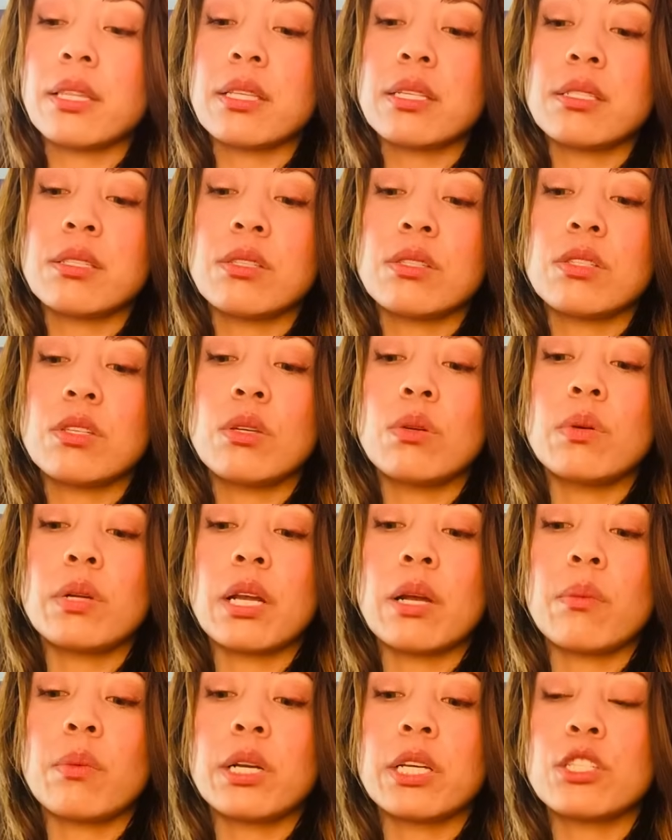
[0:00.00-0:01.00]
this is you and
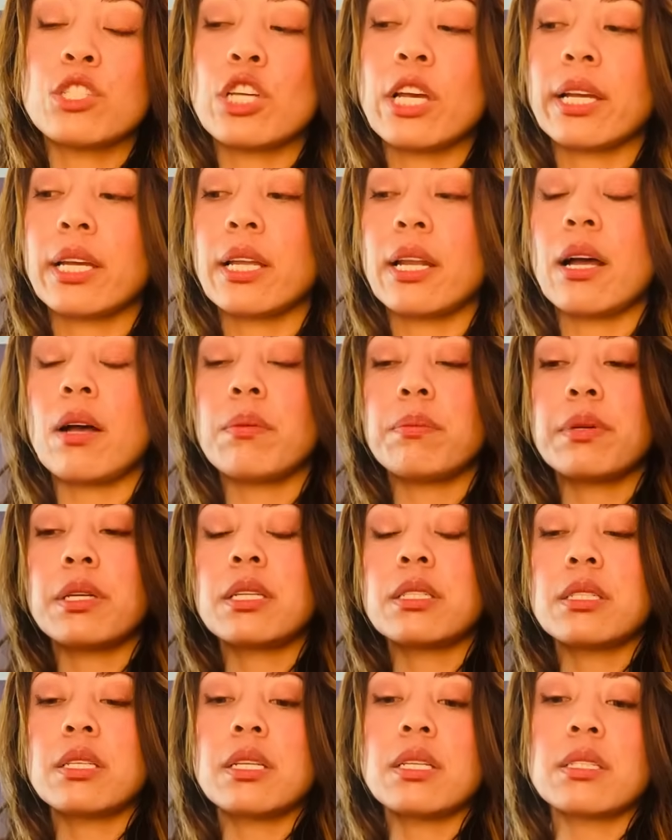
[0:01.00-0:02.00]
I want to check it out
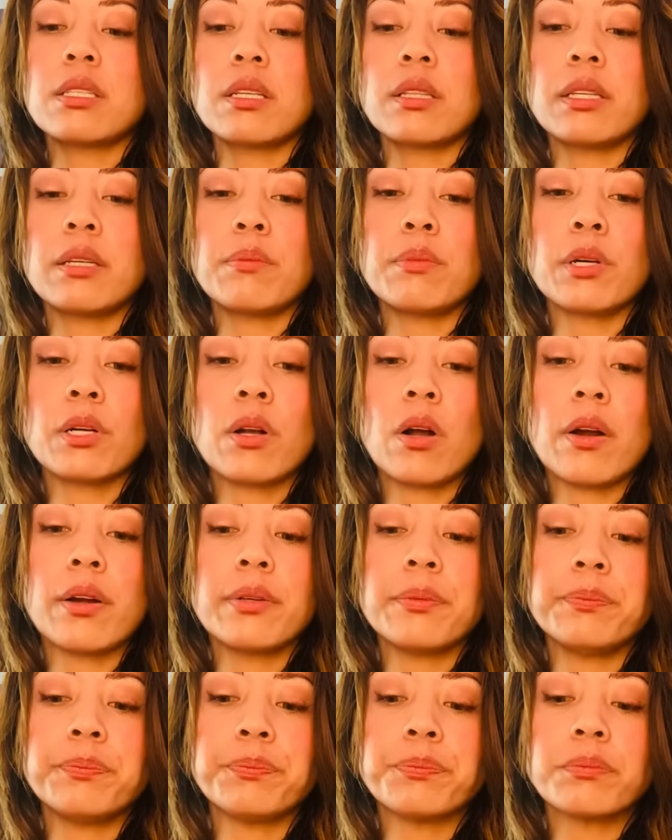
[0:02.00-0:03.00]
because it is a Libra
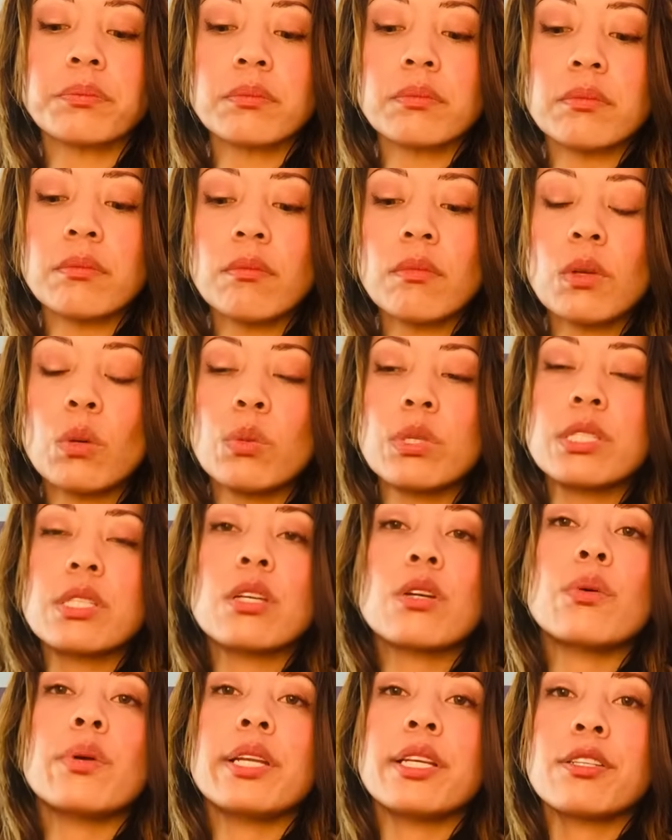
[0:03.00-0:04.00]
card. What's the
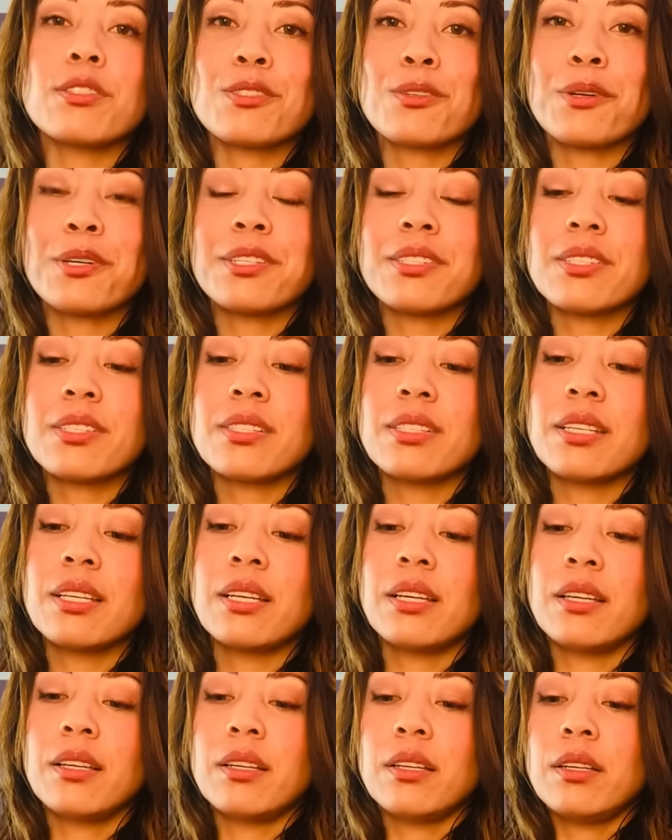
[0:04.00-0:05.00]
Queen of Swords?
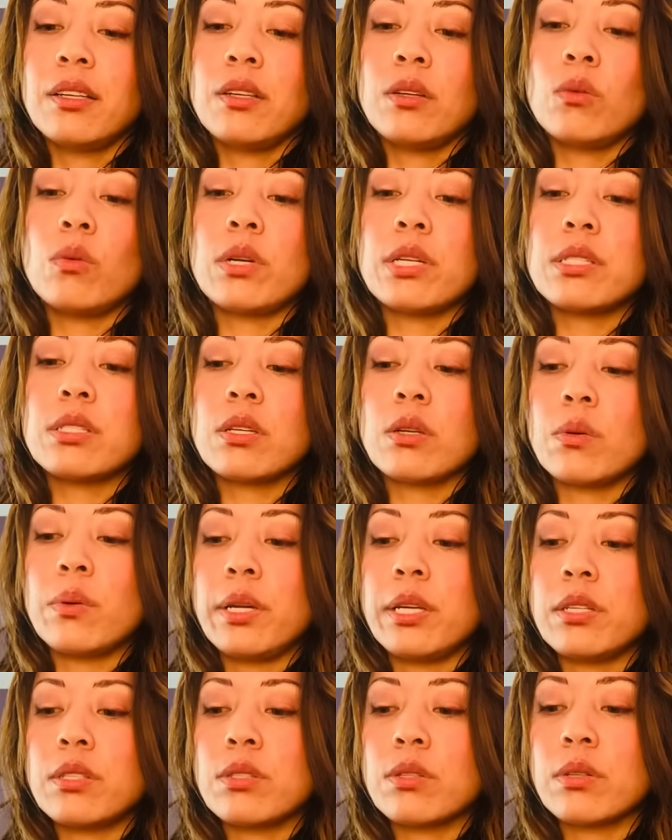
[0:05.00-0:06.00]
What is the
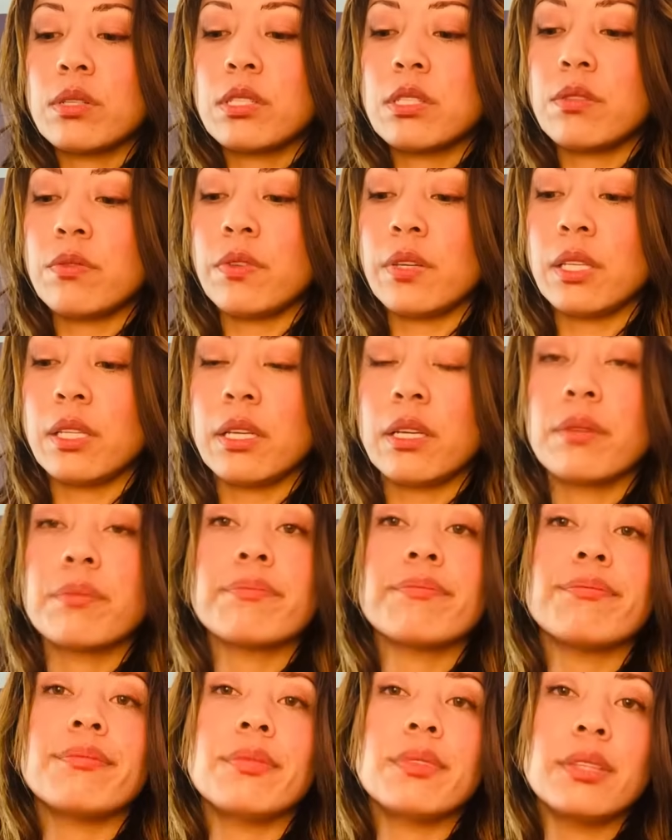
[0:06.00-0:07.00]
Queen of Swords feeling?
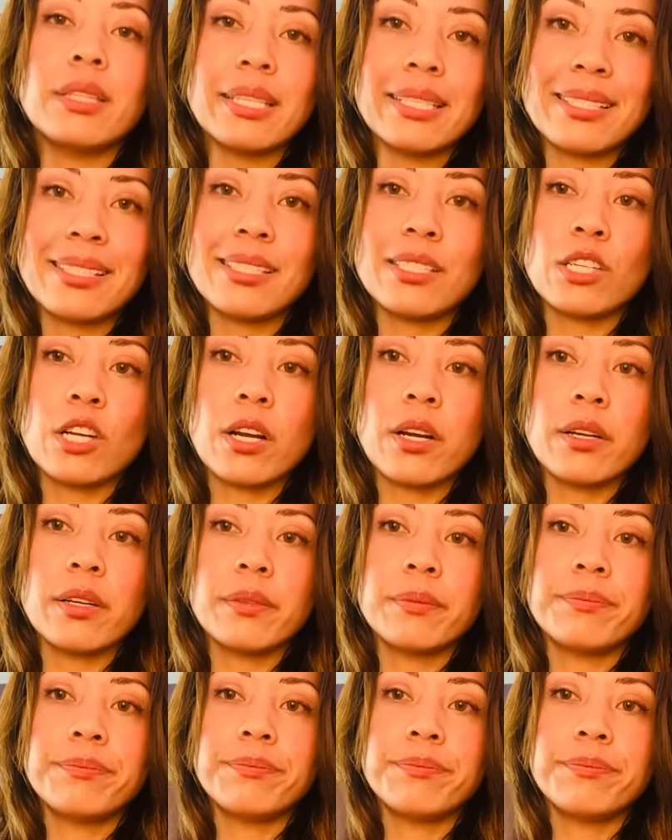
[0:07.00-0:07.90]
This star,